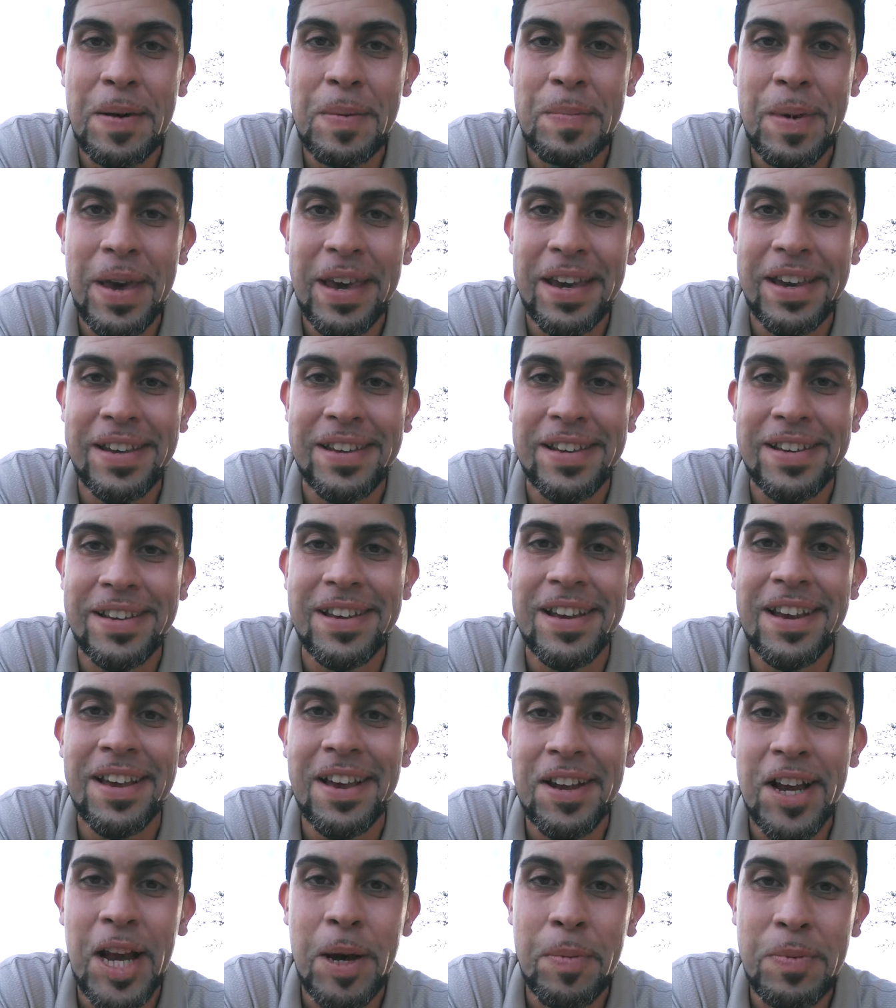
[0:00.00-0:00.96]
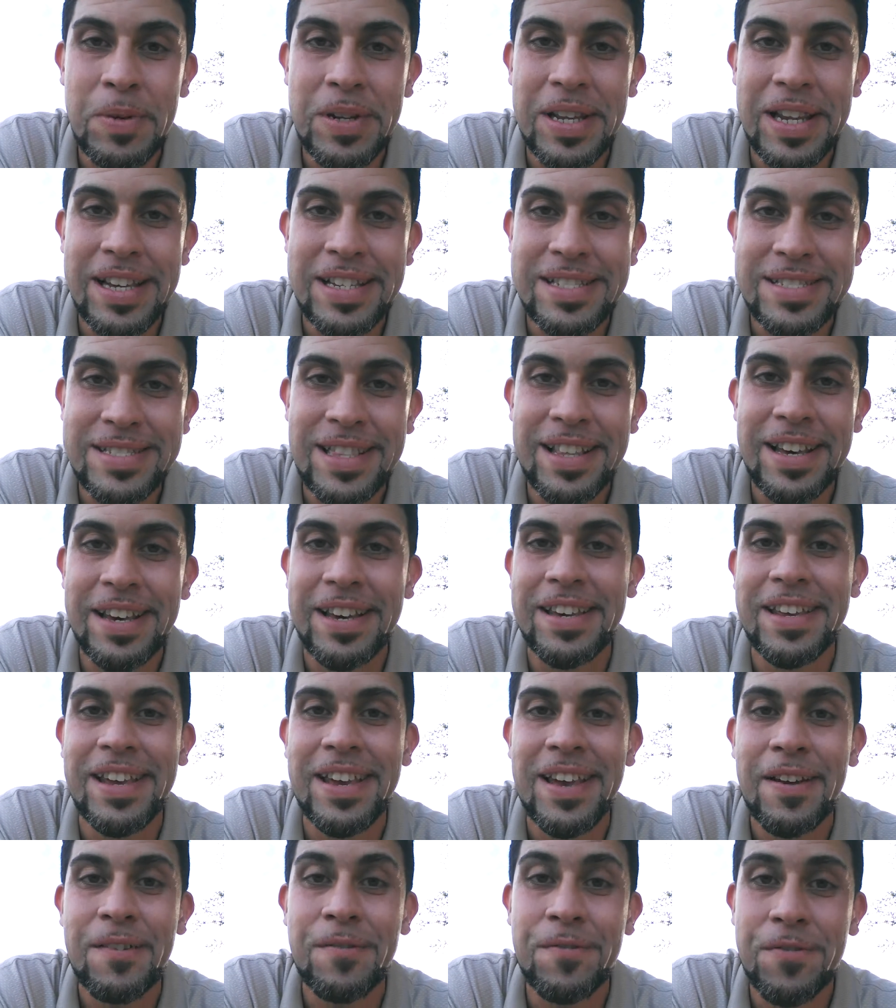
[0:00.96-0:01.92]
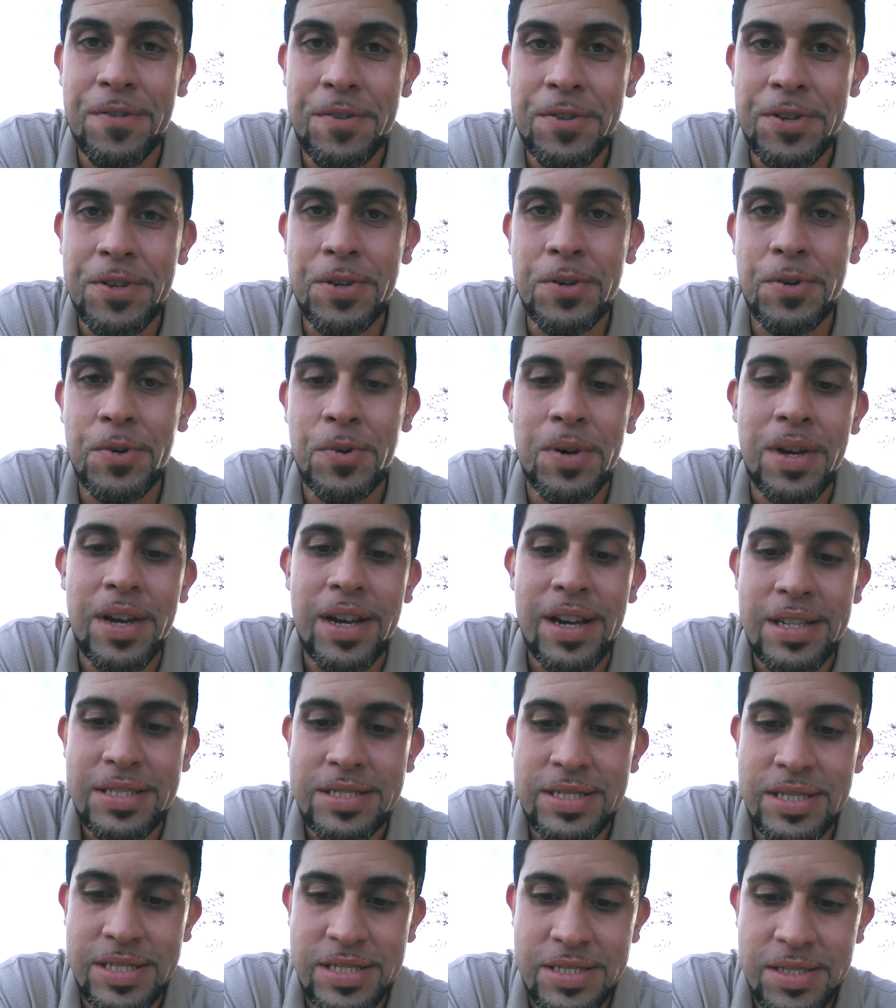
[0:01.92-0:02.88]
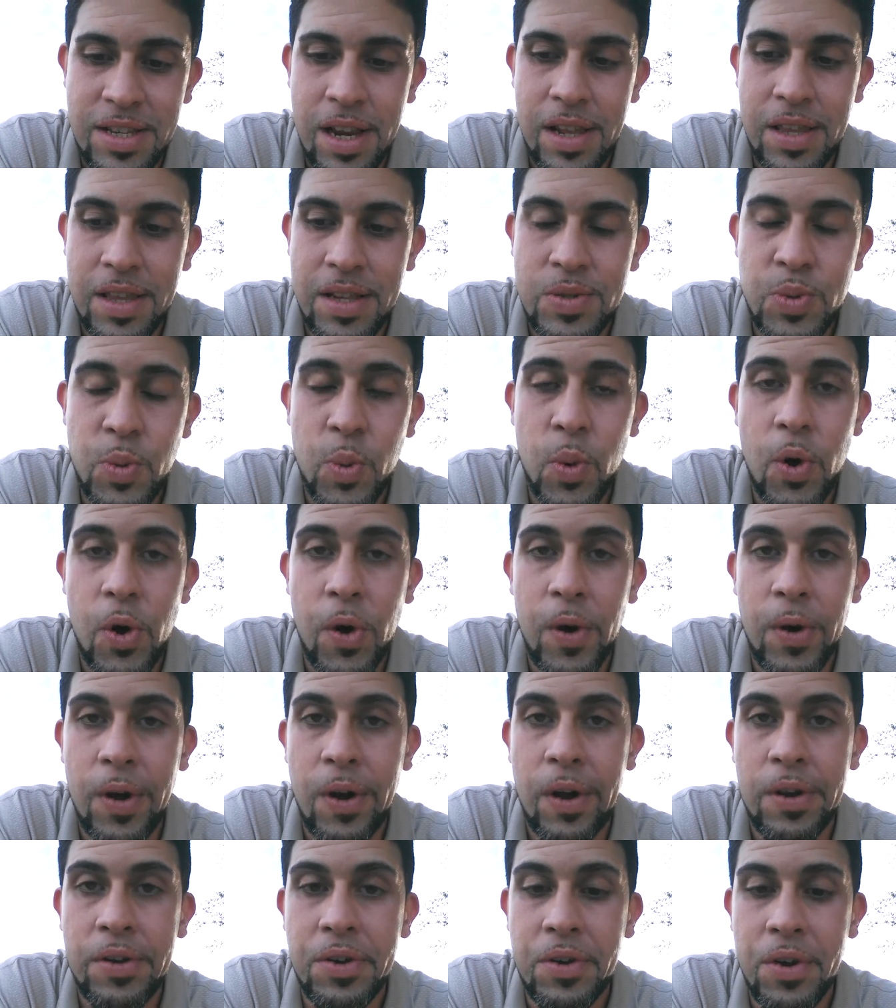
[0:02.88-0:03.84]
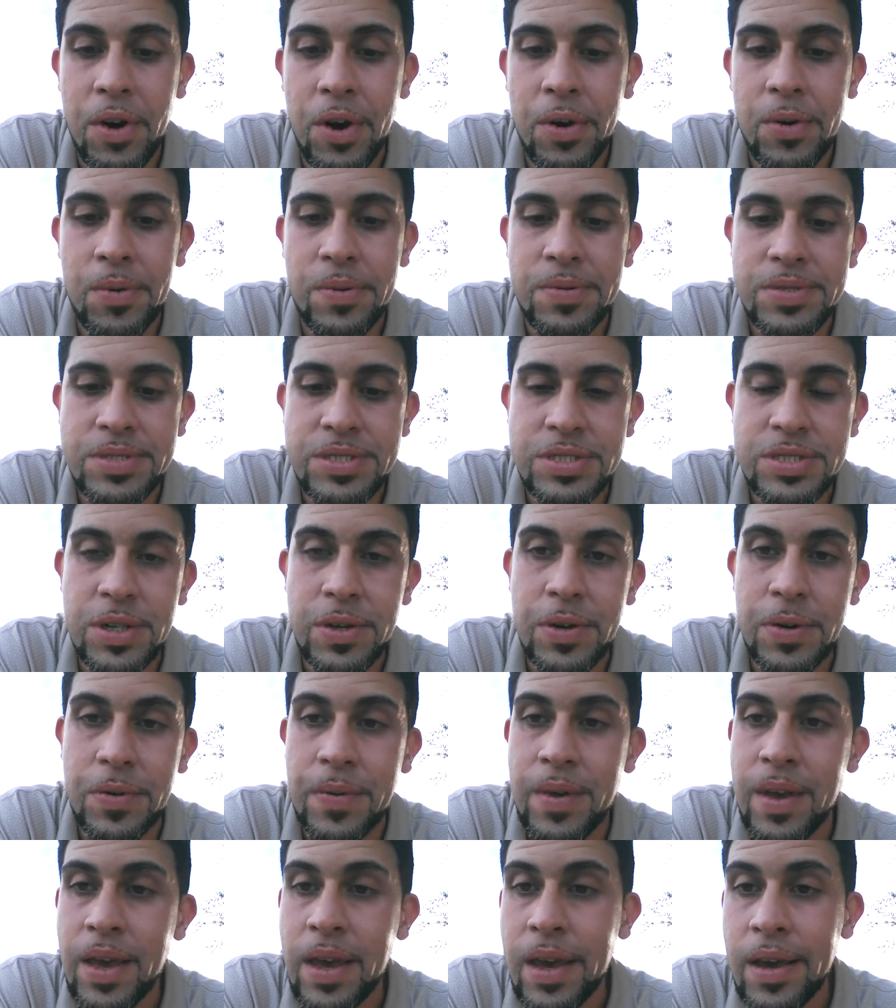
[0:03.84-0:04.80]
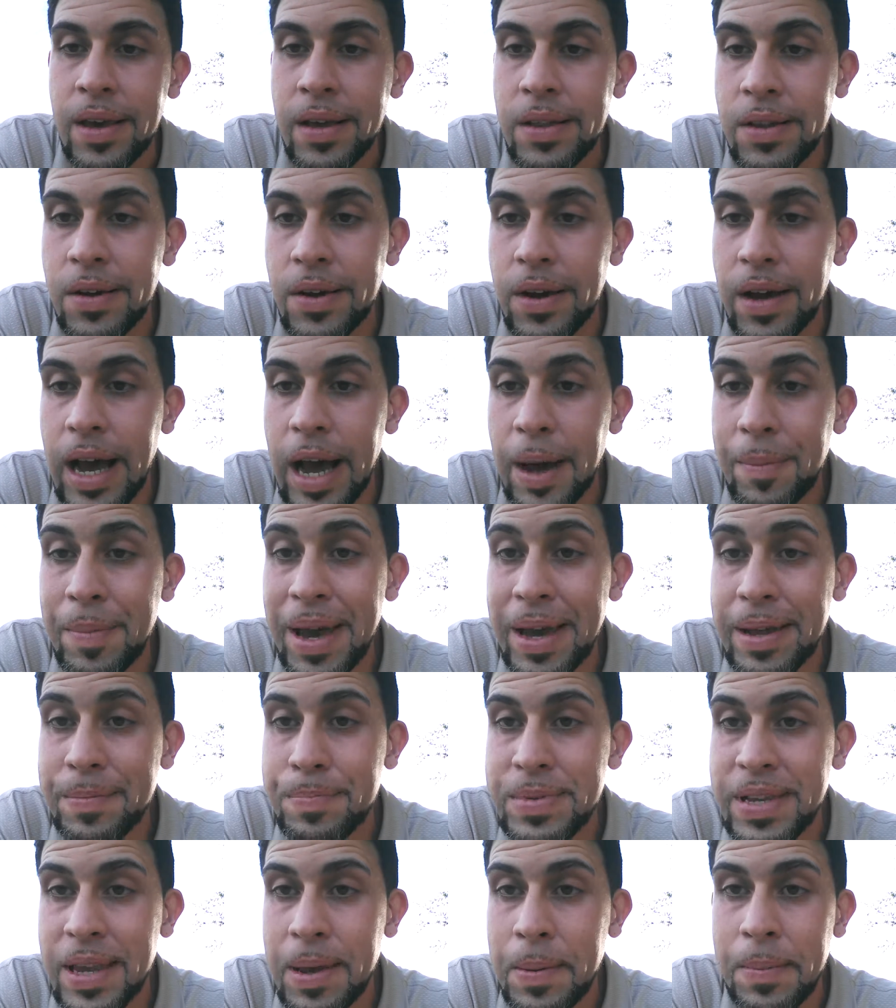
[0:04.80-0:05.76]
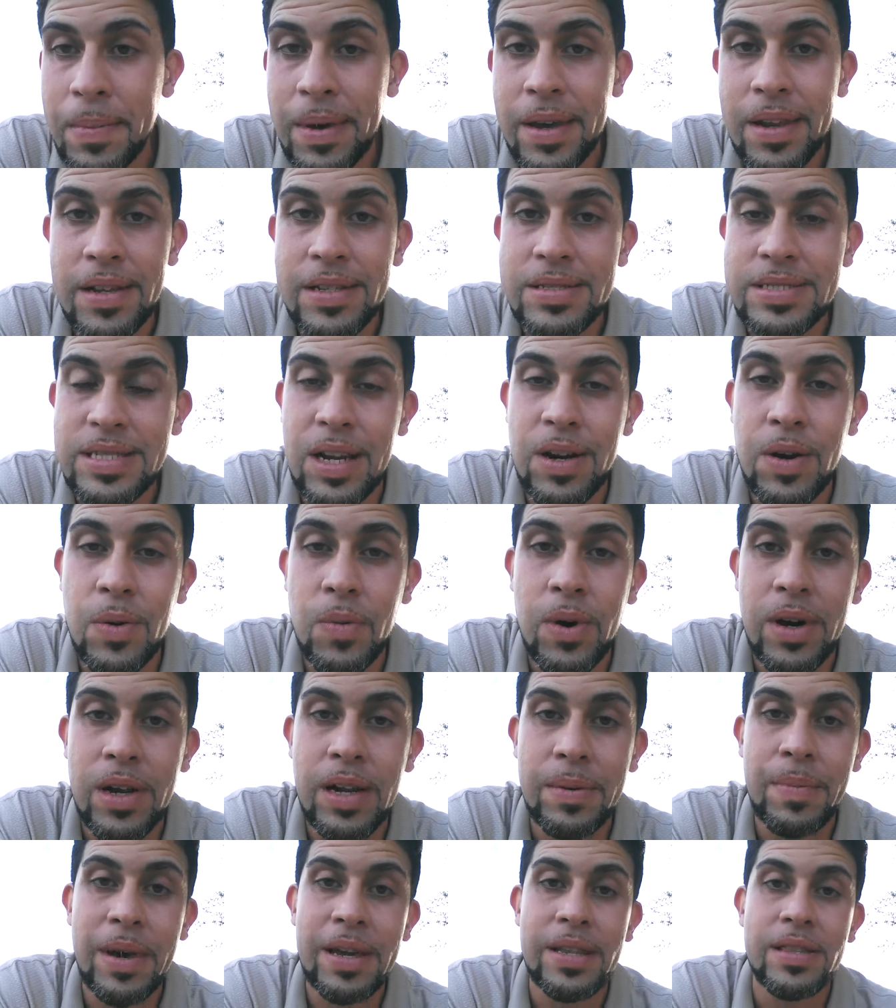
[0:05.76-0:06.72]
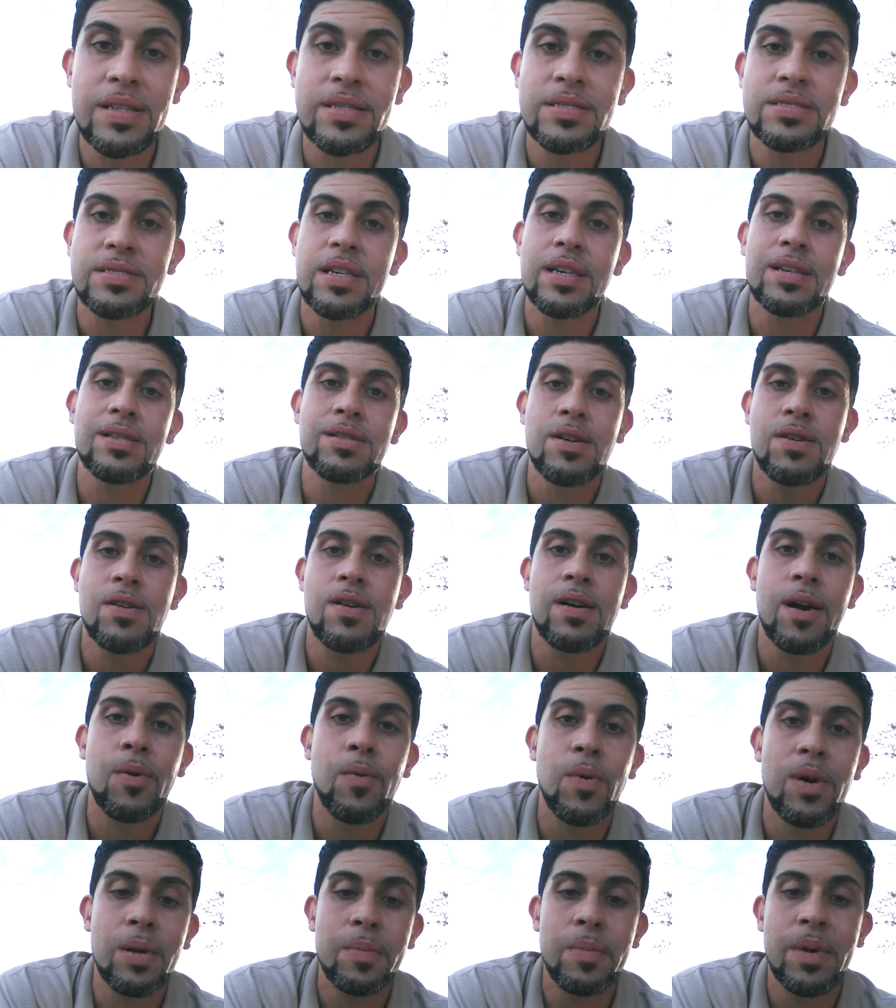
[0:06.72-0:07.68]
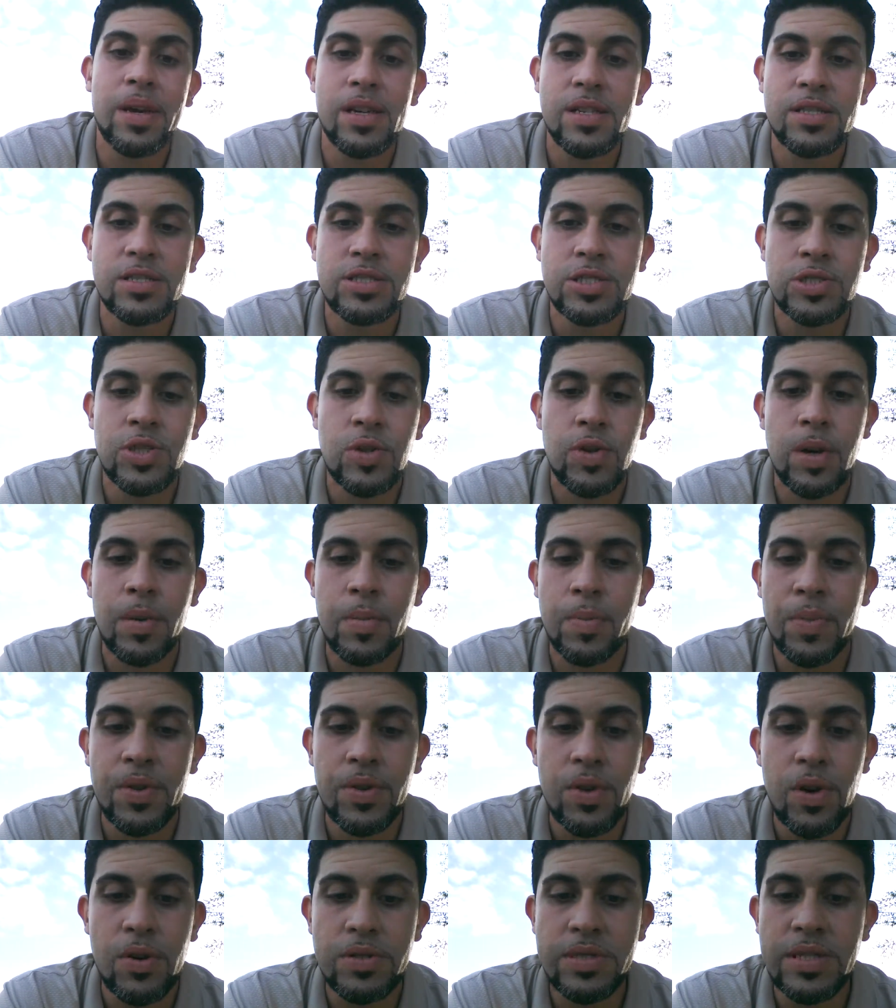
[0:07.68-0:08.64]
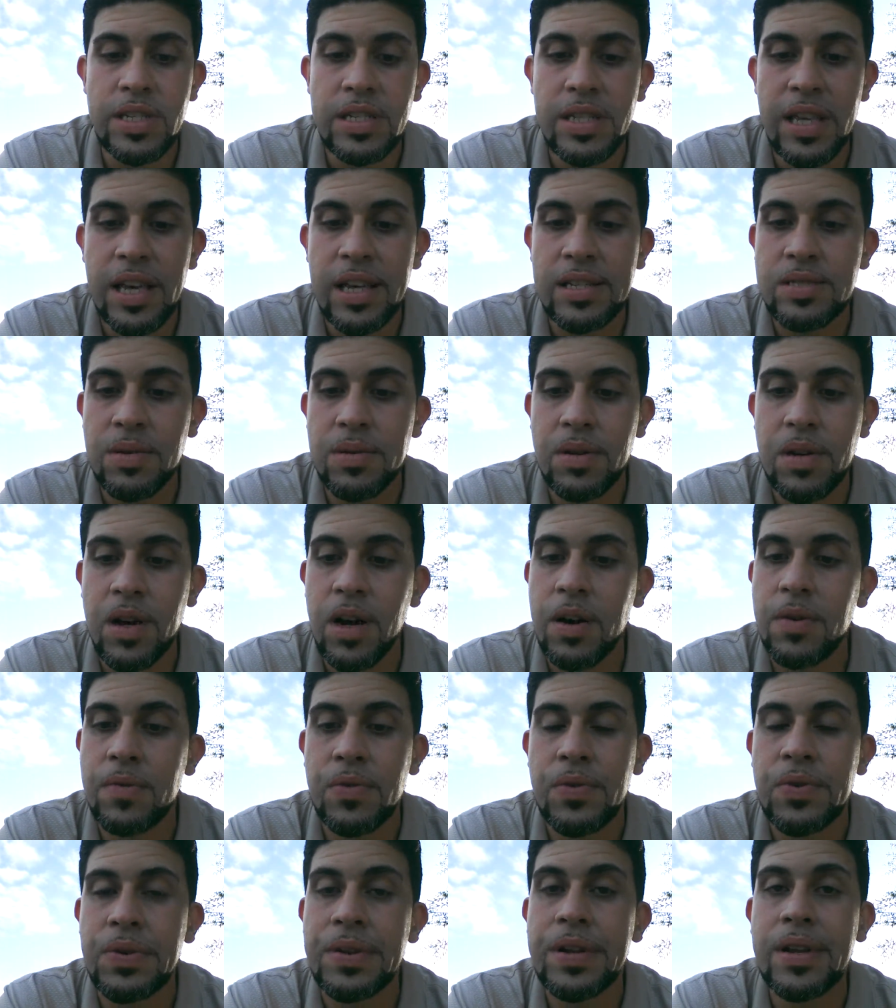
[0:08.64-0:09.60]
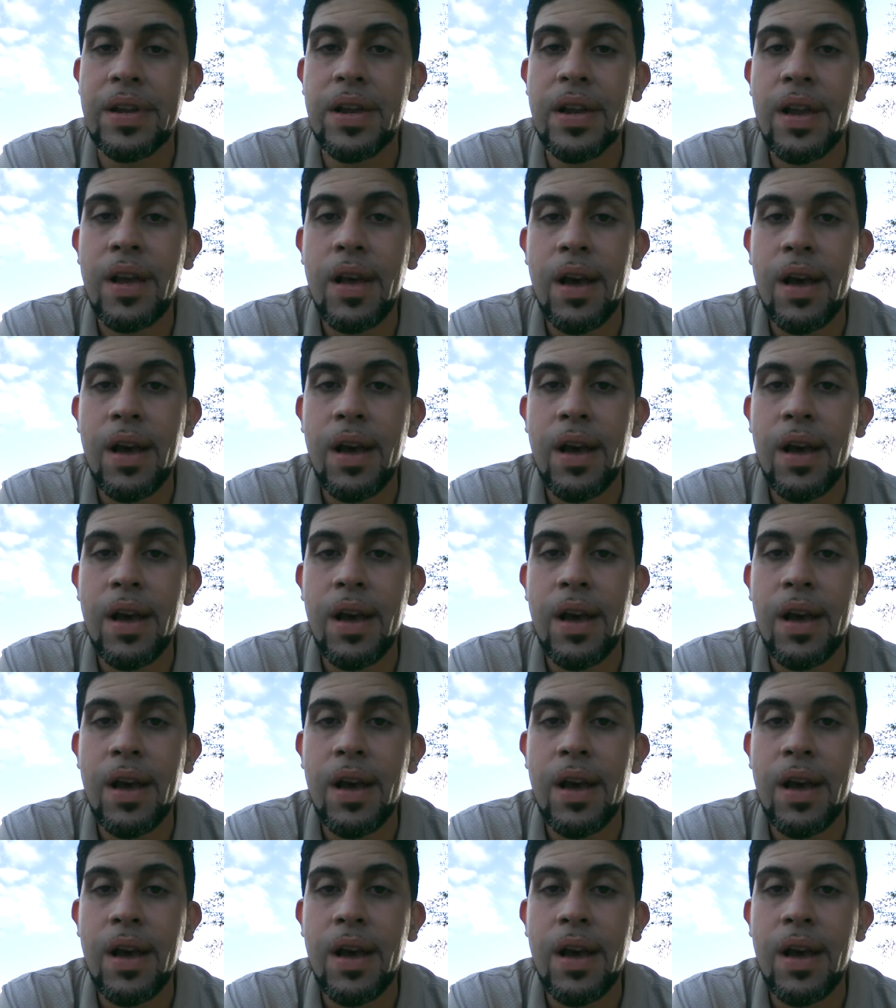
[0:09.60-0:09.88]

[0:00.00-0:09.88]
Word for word: am making it a couple days late for you to study this word on your own. So, look, I'm at 10 minutes. I don't want to make this thing long. I want to make it short. But those are the things I'm covering.